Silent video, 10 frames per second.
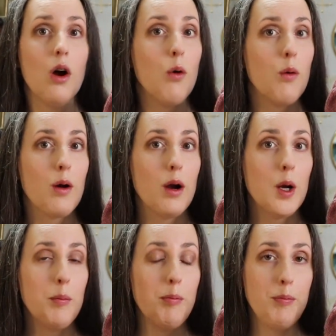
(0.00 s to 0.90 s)
or
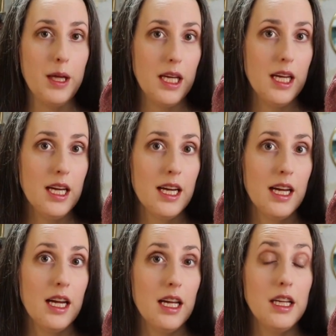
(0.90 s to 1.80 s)
B,
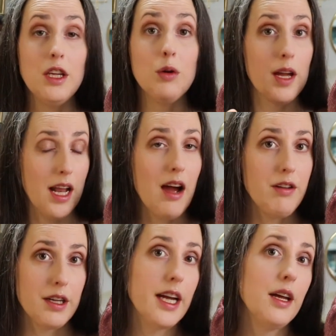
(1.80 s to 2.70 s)
you can have
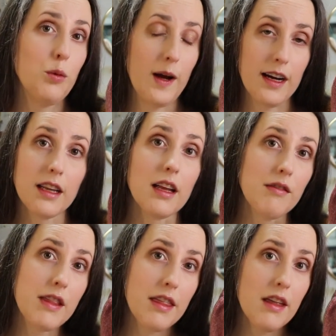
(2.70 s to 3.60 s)
your kid wear and
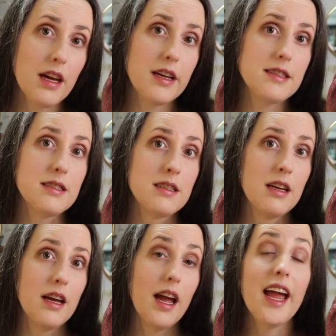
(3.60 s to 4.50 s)
love the things
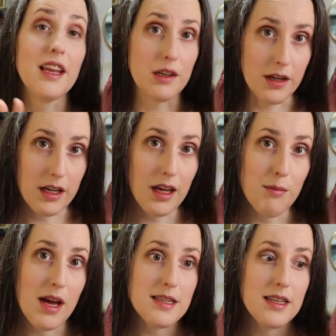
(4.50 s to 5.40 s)
and they're going to get
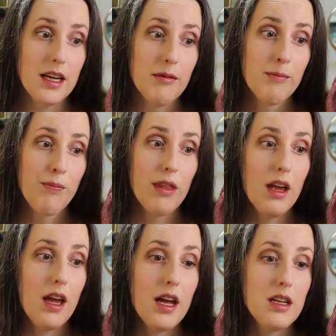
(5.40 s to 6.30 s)
messy.
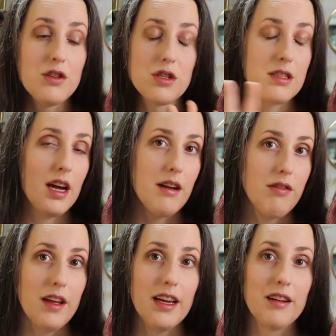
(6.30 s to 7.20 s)
And just kind of
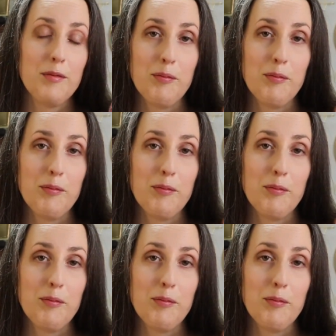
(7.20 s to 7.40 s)
like